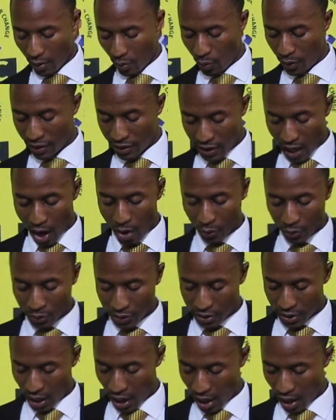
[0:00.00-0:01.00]

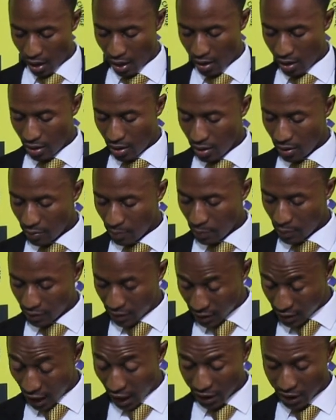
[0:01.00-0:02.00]
without
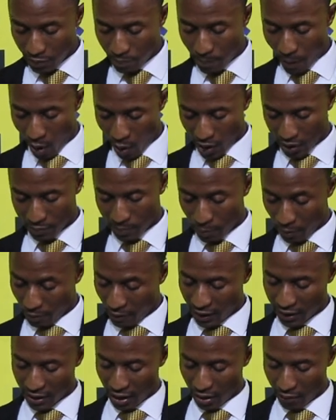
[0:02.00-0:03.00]
such powers
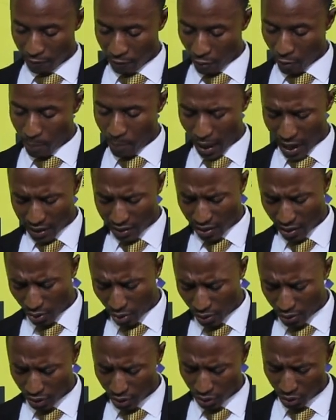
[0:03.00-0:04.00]
provided for by the
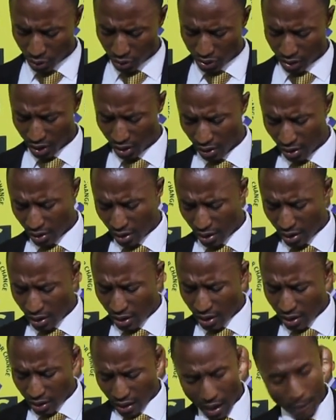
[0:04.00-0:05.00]
Constitution.
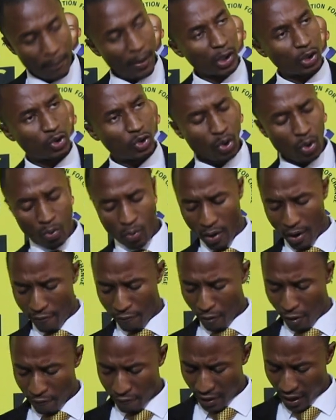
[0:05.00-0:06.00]
Number two, we have
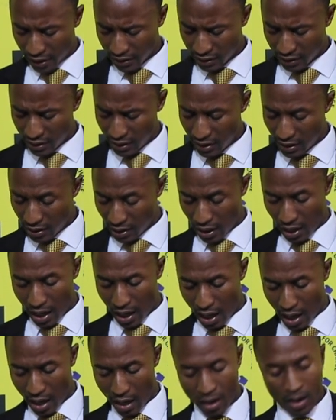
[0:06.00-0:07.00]
obviously
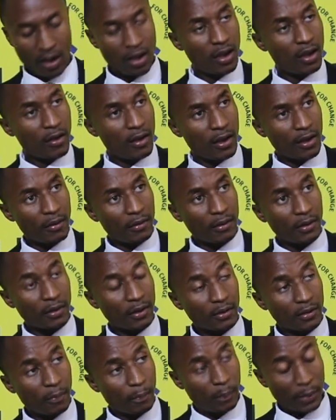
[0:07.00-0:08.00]

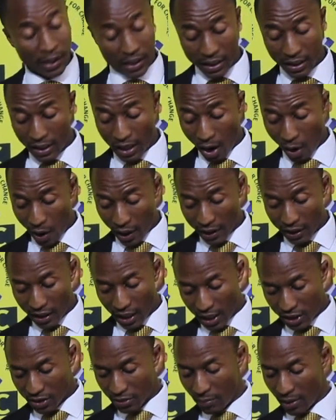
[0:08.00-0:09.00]
begin our
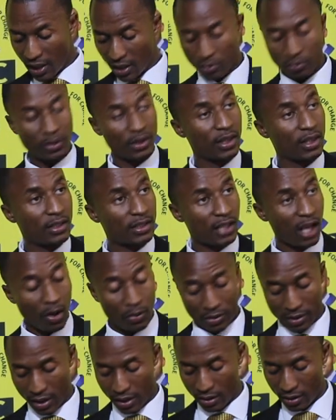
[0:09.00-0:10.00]
engagement with
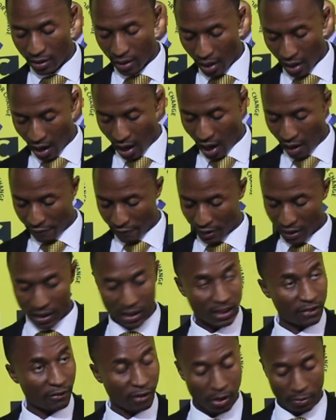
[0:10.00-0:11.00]
Southern
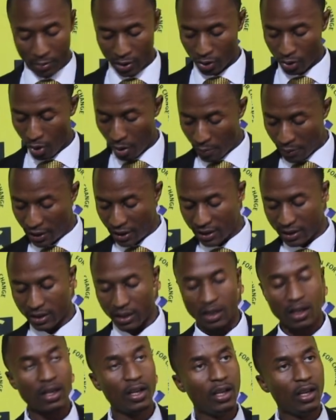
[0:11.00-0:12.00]
African Development
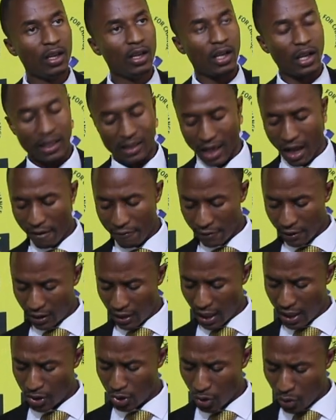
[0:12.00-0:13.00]
Community and the
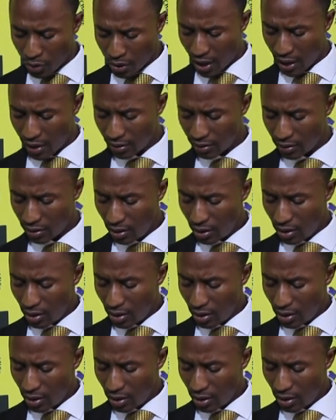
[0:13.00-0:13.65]
African Union.